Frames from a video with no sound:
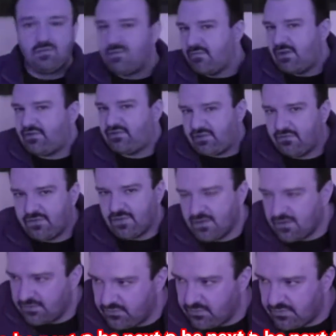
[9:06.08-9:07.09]
to limit myself
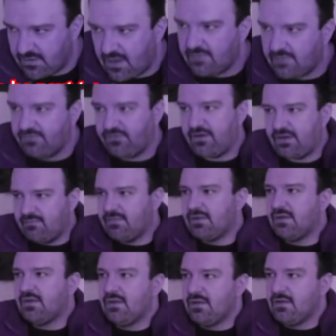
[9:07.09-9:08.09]
to a time frame.
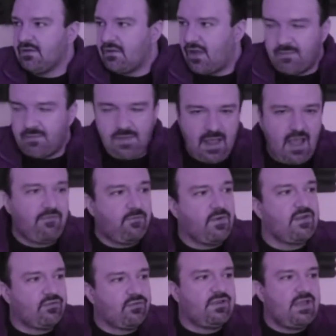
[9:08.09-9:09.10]
I'm
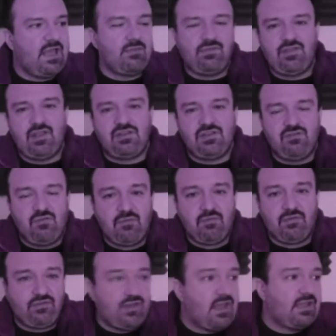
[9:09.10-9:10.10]
halfway through the game, essentially. What
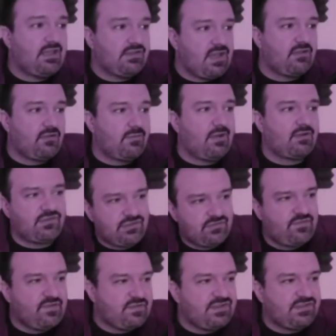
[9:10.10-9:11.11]
people are saying is, yeah, you're about
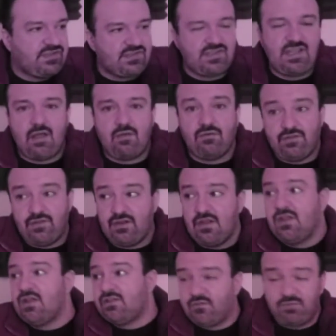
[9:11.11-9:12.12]
50, 60 hours in.
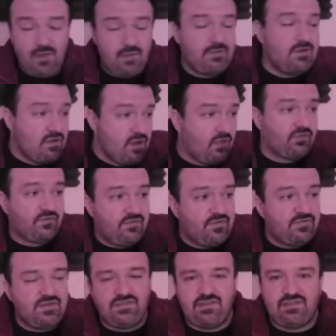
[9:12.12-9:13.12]
There's probably another
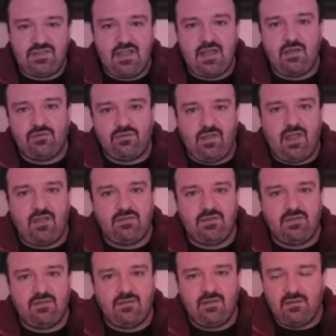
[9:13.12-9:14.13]
50, 60 hours left,
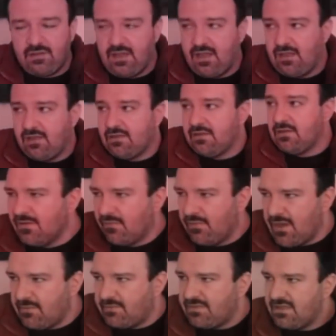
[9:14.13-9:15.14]
okay?
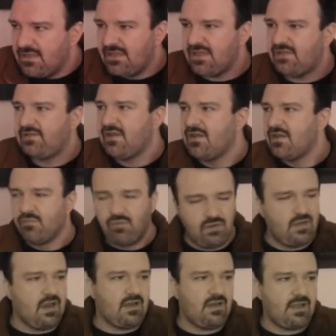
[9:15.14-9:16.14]
What I'm thinking is,
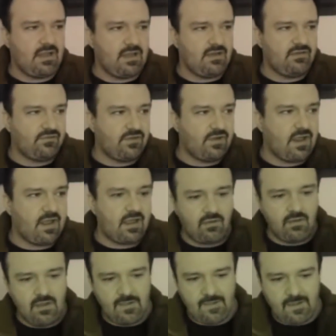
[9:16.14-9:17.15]
put it on hiatus for
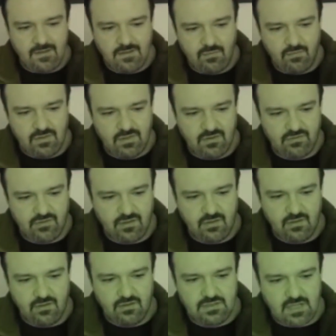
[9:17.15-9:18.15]
now, and then when there's
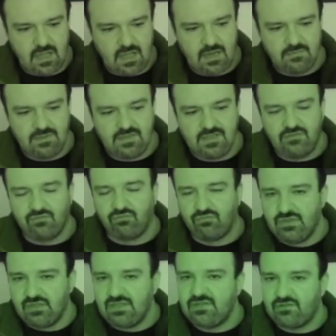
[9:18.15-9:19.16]
time that things
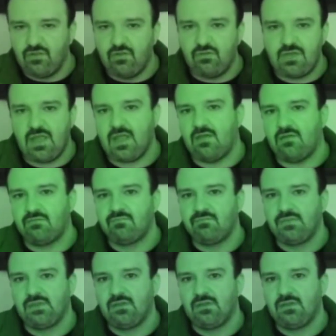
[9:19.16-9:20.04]
really slow down,